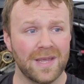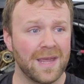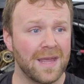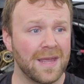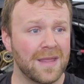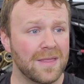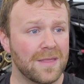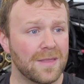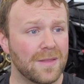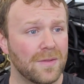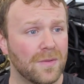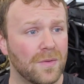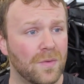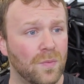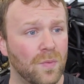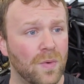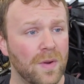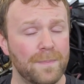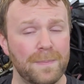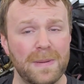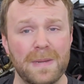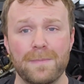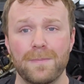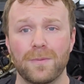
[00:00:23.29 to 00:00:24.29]
and
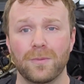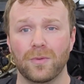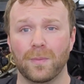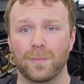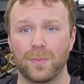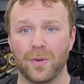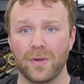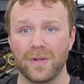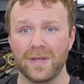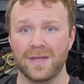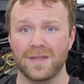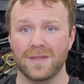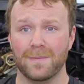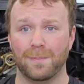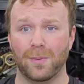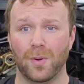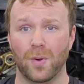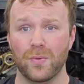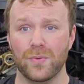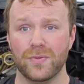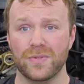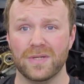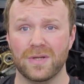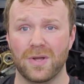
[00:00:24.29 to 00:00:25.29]
what people were putting in the
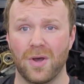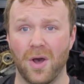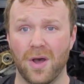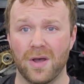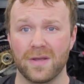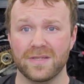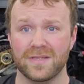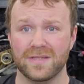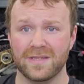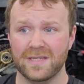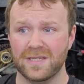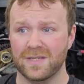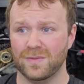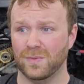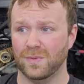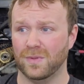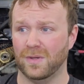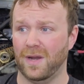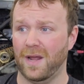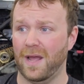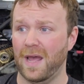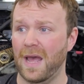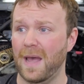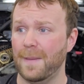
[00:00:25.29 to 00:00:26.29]
pros and cons list
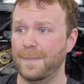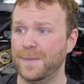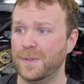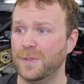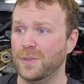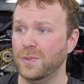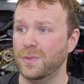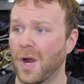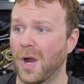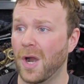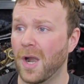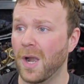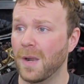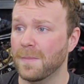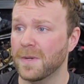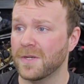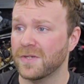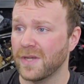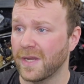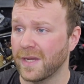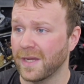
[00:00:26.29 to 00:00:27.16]
were absolute garbage.